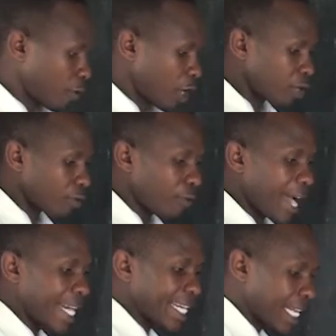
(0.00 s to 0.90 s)
For you to
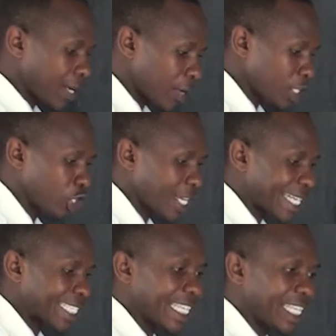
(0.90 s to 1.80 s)
find the ratio
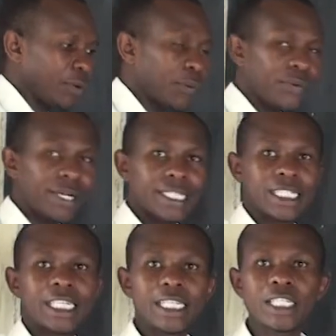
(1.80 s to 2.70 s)
that
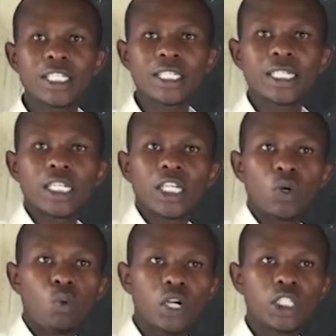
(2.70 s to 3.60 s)
increased
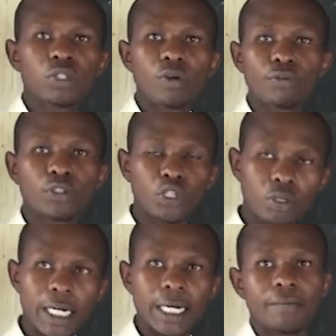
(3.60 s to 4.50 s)
this quantity of
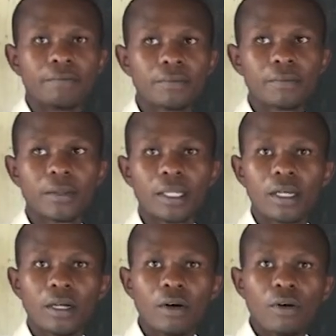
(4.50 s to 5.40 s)
sugar
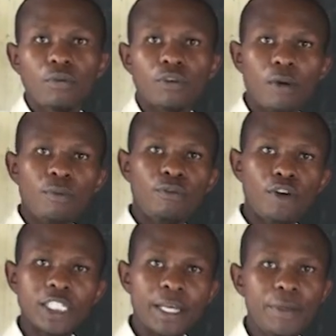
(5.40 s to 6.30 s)
from
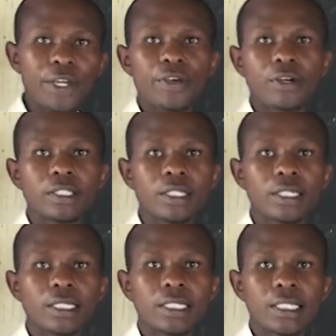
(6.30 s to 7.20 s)
40
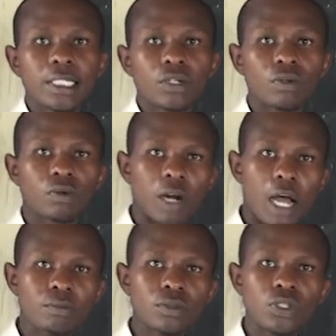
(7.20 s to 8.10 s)
millions
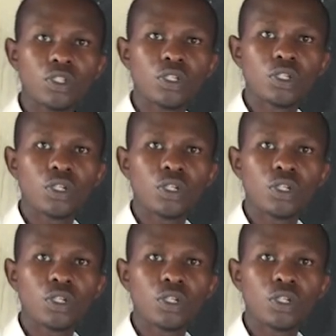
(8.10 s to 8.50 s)
grams